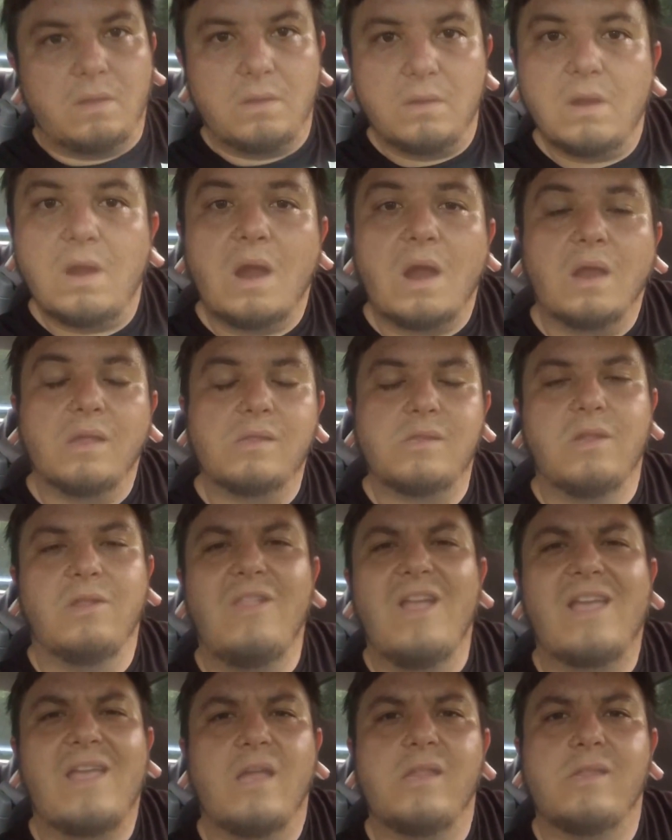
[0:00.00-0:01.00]
Alright, so
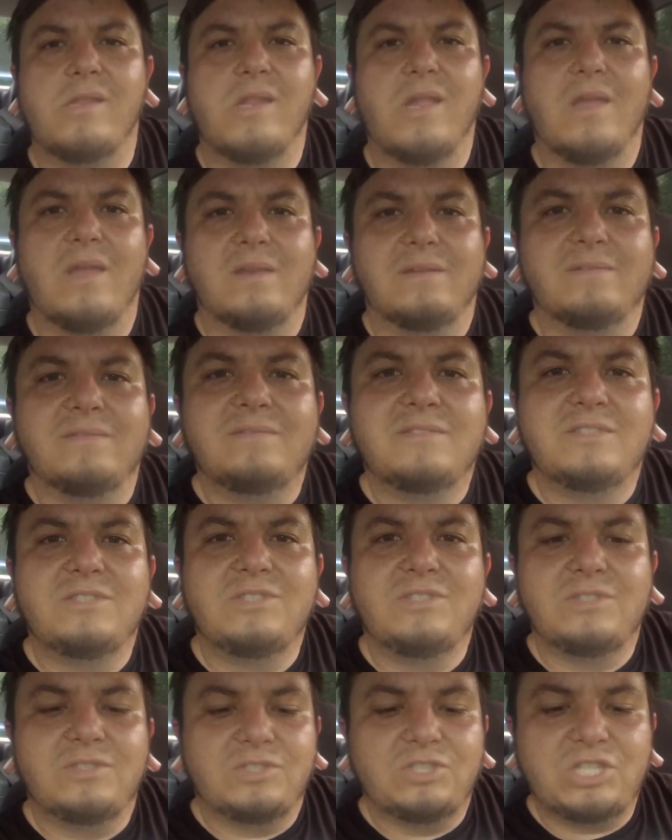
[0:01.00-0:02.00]
like I said,
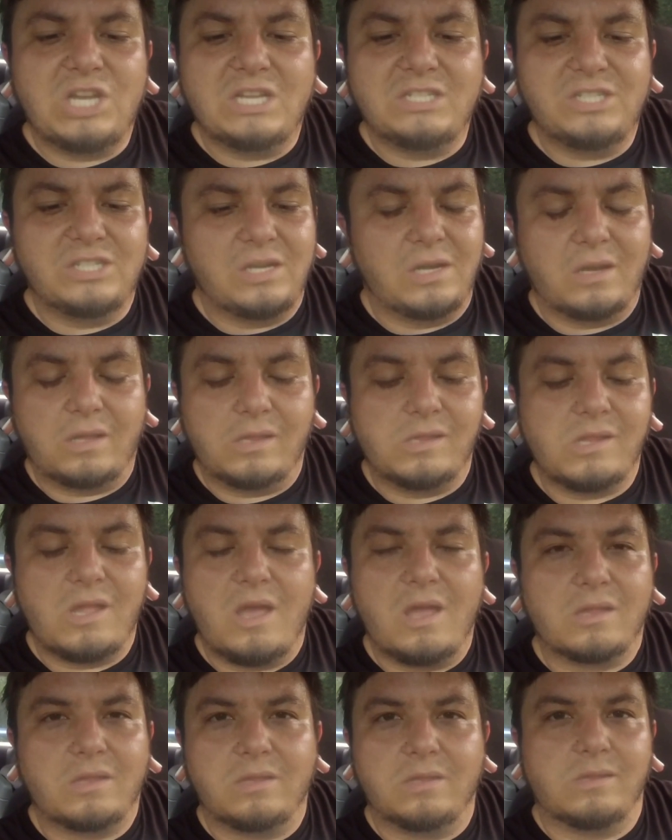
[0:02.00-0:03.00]
changing an
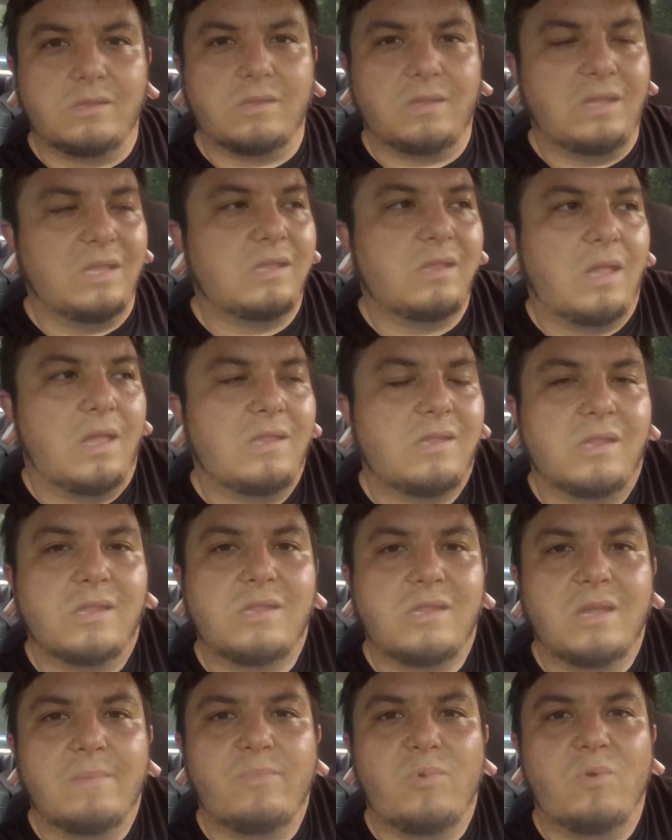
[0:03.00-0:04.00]
exhaust it's a
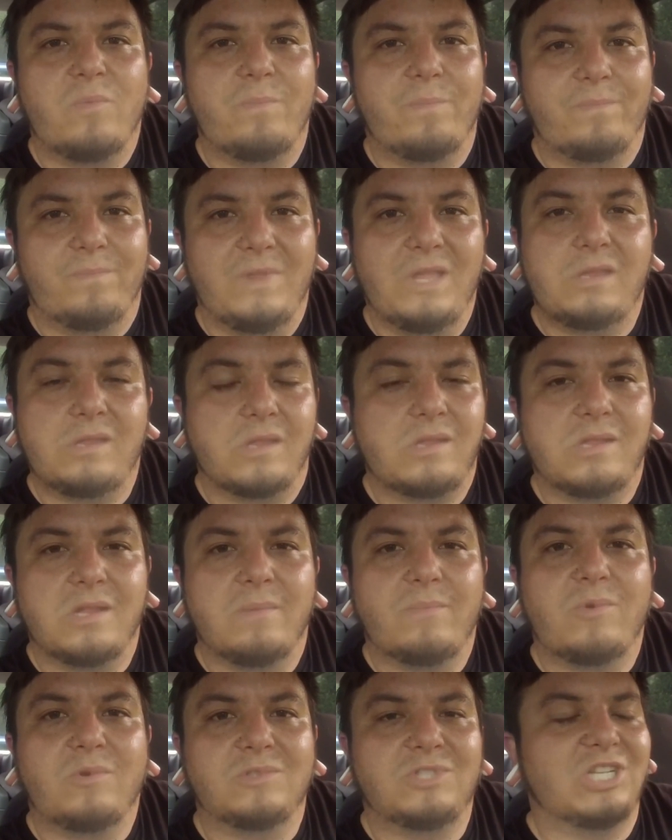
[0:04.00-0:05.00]
simple
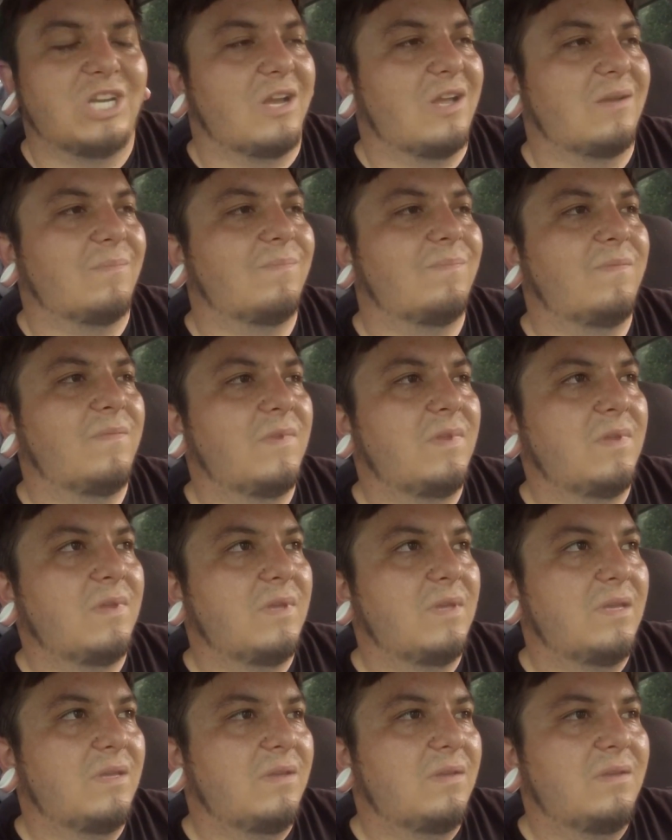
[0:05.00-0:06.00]
job.
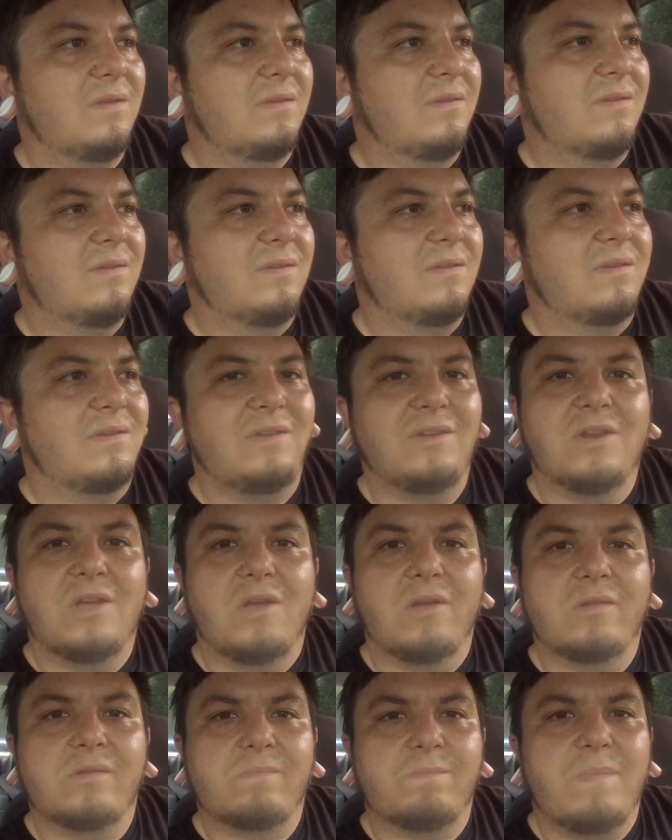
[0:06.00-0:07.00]
You know,
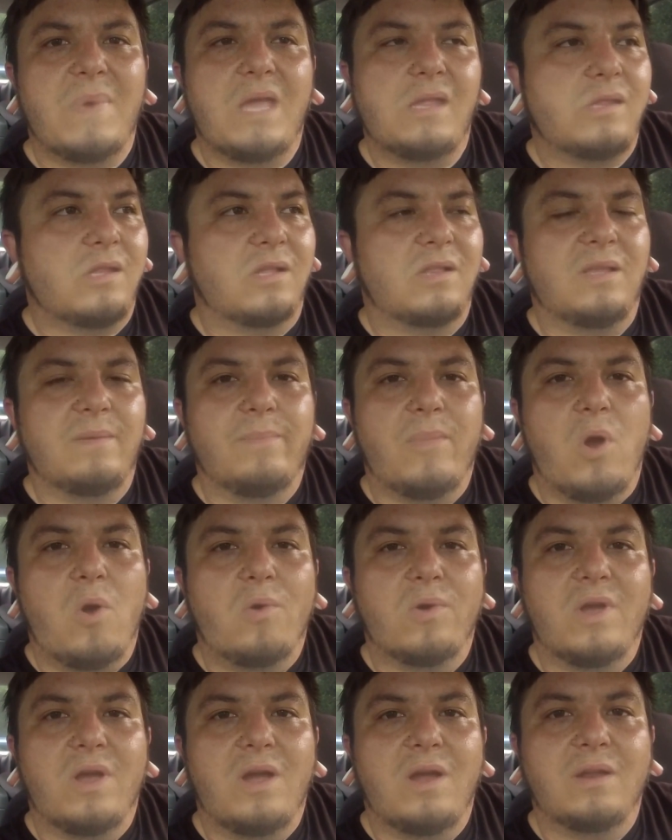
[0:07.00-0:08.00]
it's basically
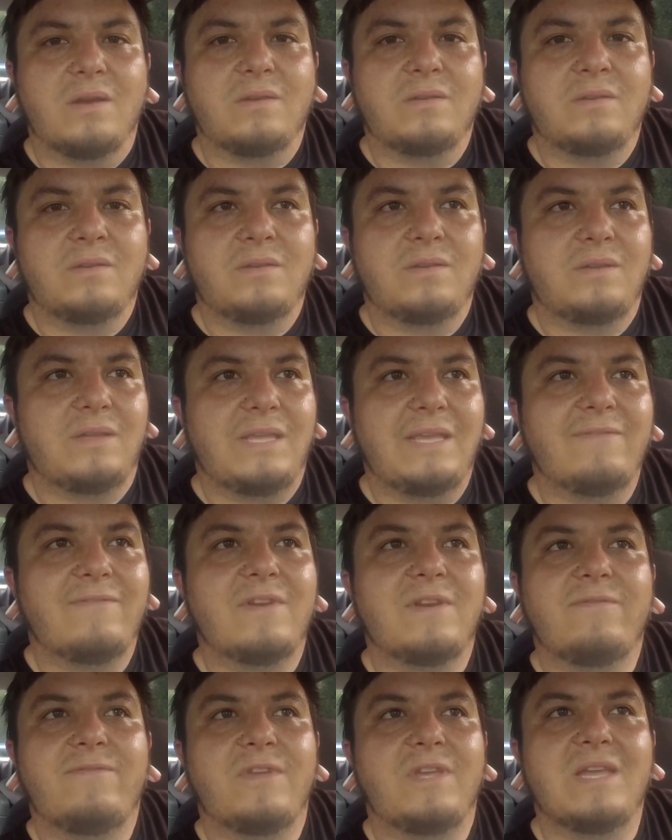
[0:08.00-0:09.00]
bolt on. Even
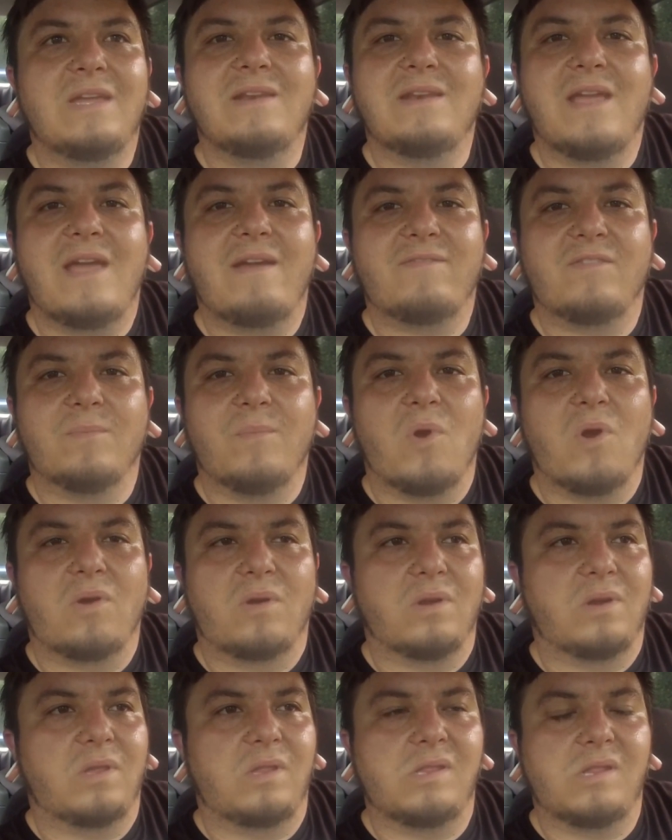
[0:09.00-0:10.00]
if you get an
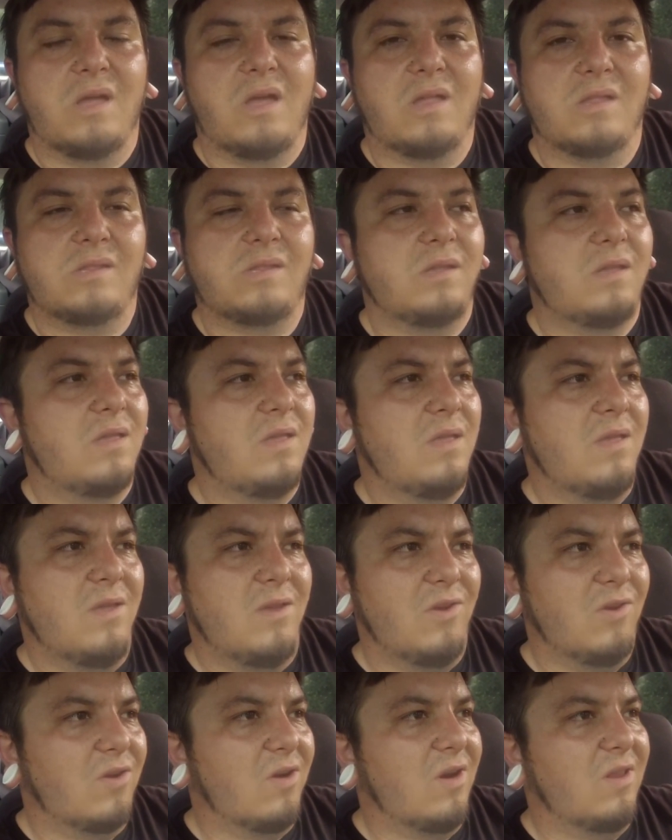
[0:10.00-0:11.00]
aftermarket exhaust,
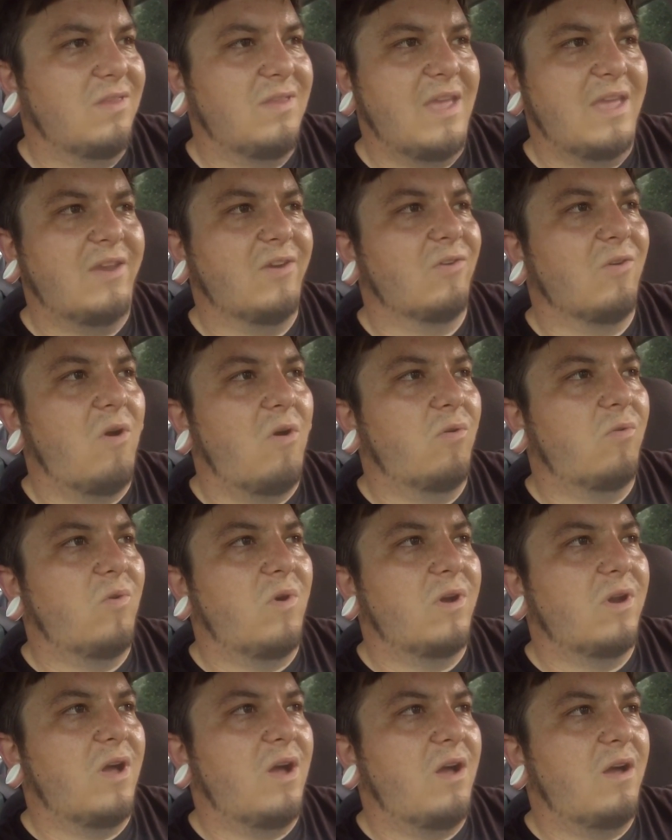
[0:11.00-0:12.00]
you're gonna take your old
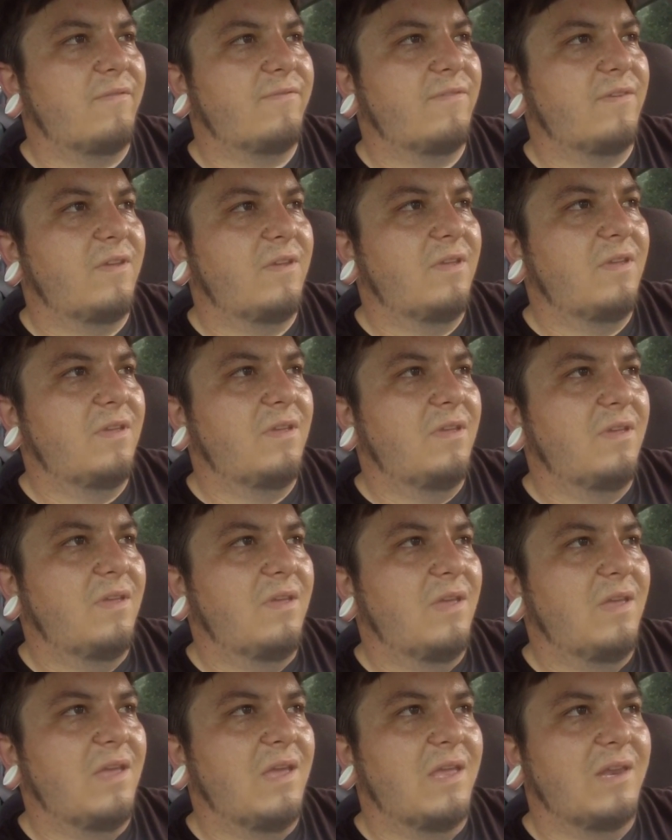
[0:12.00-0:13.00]
one off
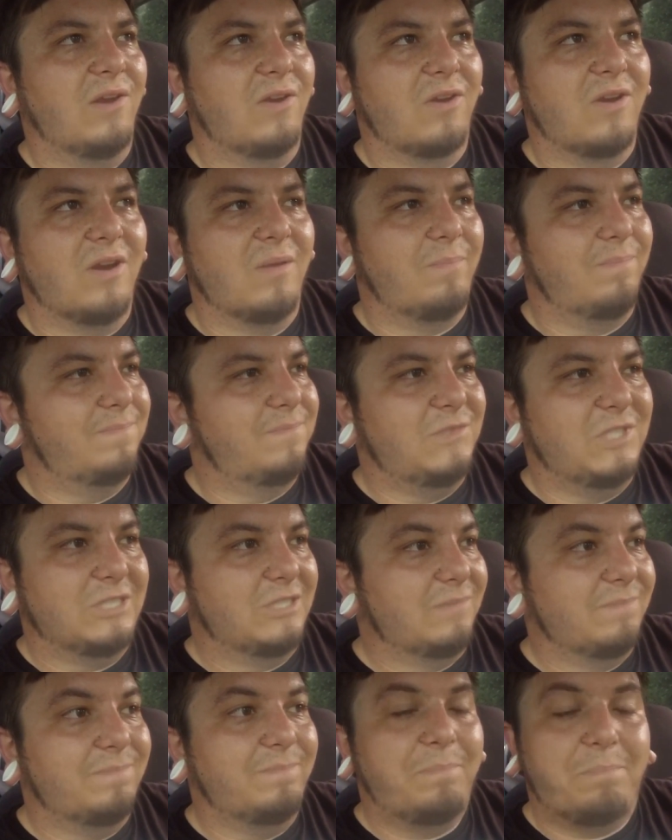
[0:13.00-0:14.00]
and you're gonna just
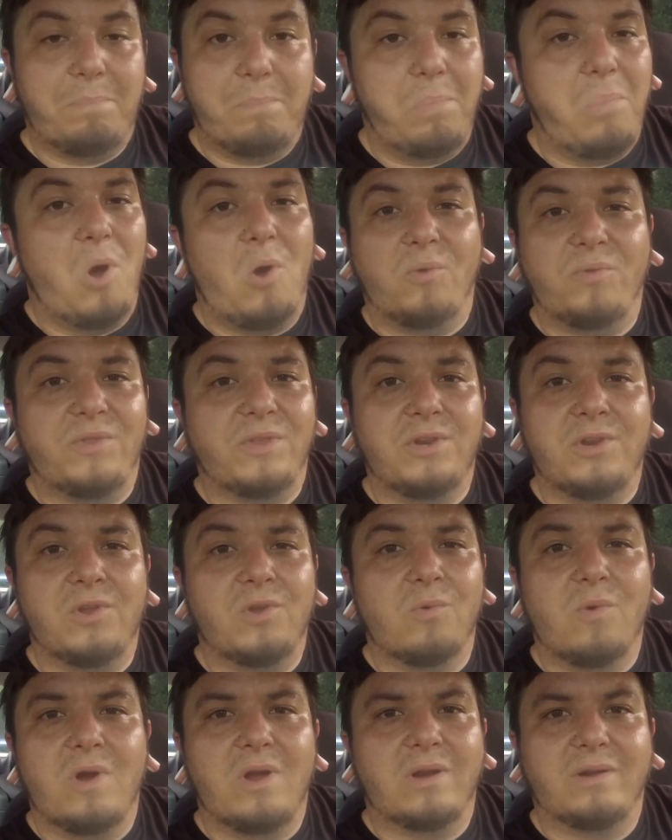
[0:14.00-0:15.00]
bolt the new
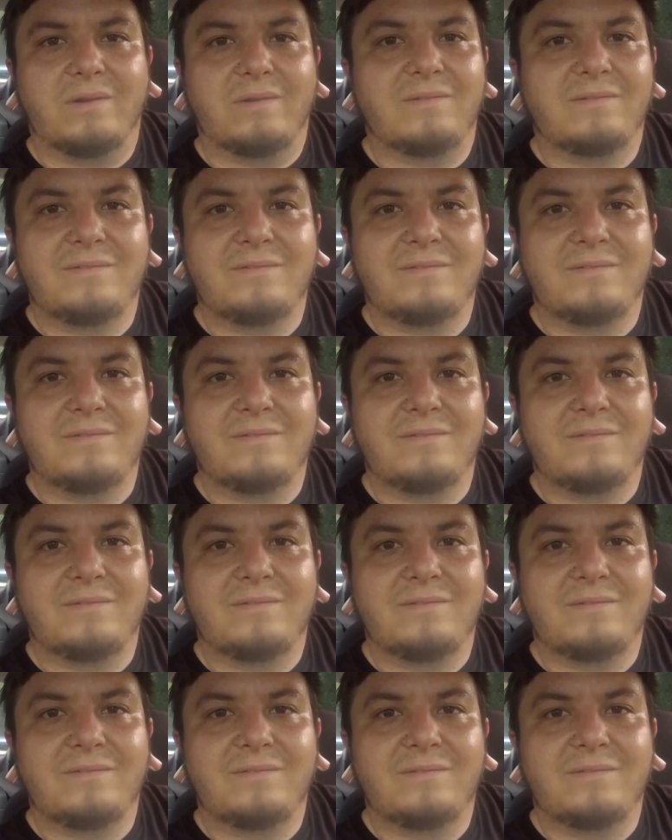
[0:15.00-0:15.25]
one